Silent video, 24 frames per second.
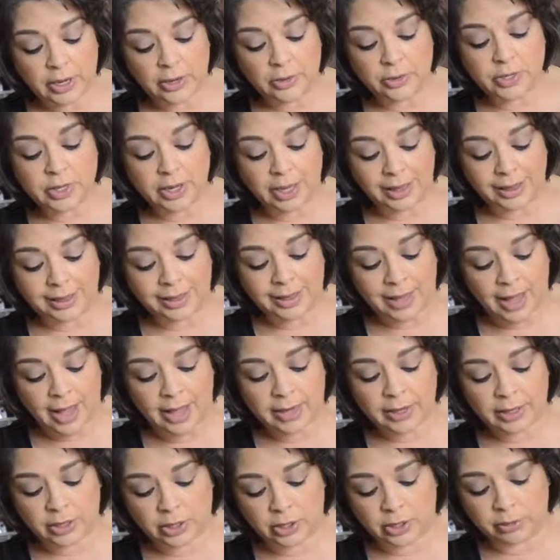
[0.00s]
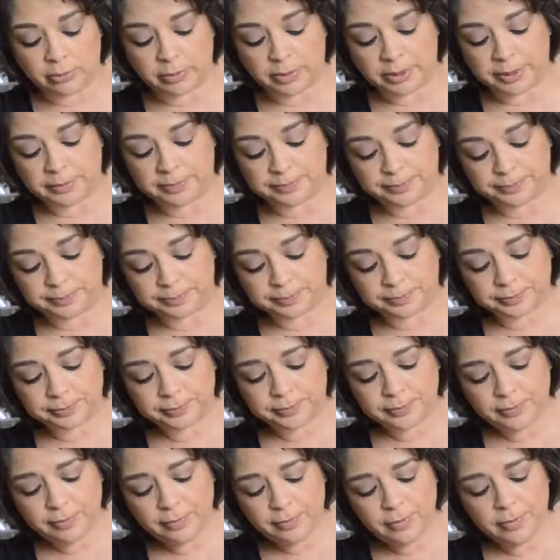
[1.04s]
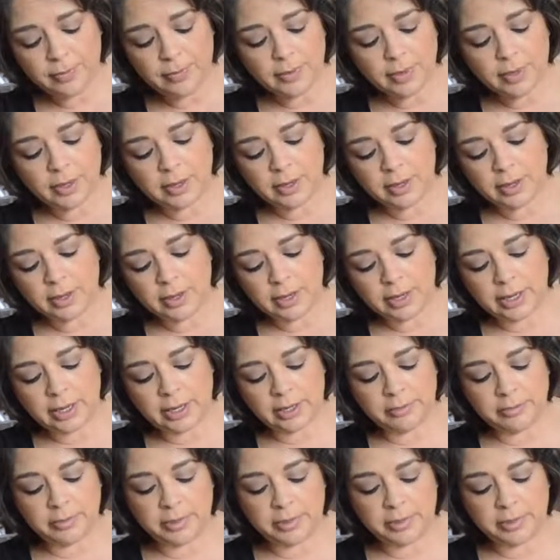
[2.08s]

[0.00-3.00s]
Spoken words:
use a lot of cumin in